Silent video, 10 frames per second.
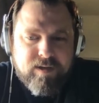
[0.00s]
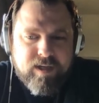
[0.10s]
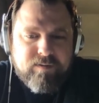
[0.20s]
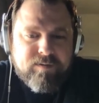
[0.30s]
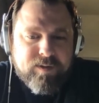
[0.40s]

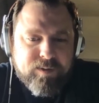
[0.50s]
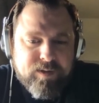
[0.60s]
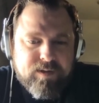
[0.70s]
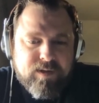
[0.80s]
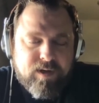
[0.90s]

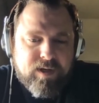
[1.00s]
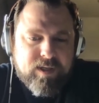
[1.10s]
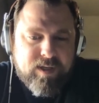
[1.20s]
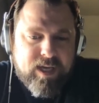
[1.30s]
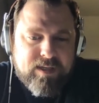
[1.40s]
influence
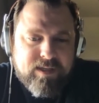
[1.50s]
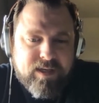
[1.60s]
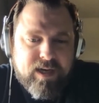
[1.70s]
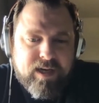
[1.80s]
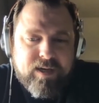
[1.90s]
on S
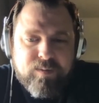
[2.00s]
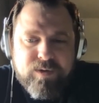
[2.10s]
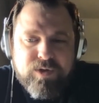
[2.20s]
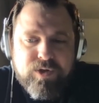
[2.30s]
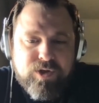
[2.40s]
A I
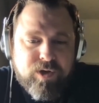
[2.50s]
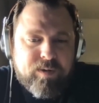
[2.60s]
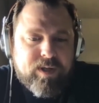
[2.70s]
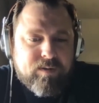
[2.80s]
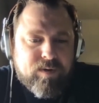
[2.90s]
was
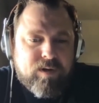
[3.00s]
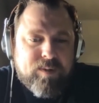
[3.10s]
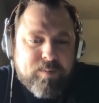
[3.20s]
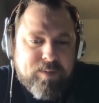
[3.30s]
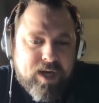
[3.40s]
showing the realm
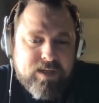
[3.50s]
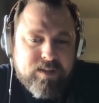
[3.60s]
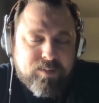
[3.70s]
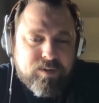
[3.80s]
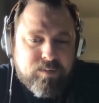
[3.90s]
of the
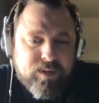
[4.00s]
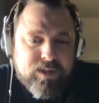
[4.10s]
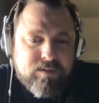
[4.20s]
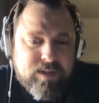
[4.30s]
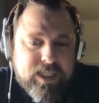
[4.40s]
possible once you